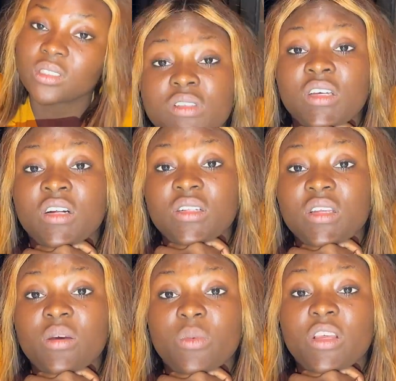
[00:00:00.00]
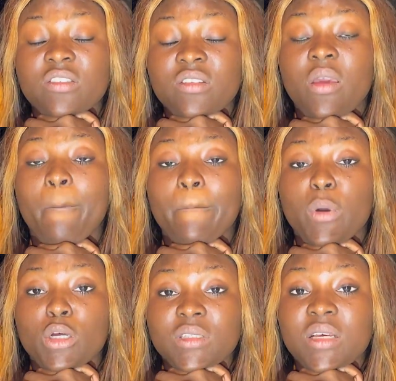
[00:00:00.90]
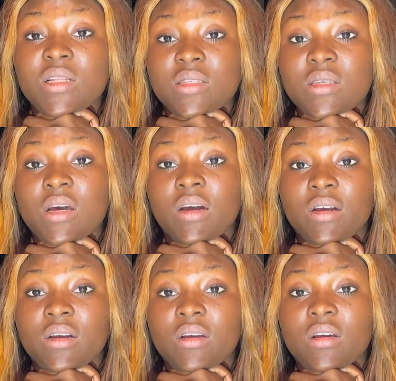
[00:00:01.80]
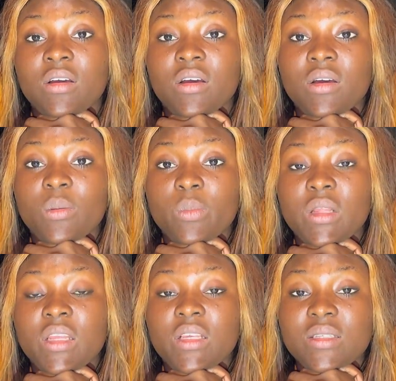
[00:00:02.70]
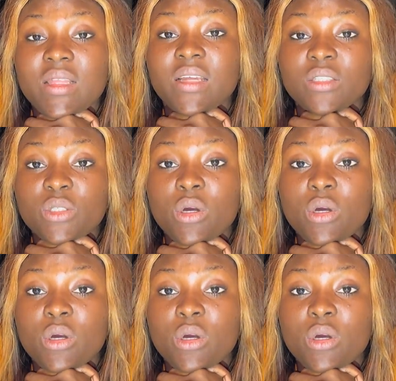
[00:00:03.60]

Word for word: tell them is important uh, please learn to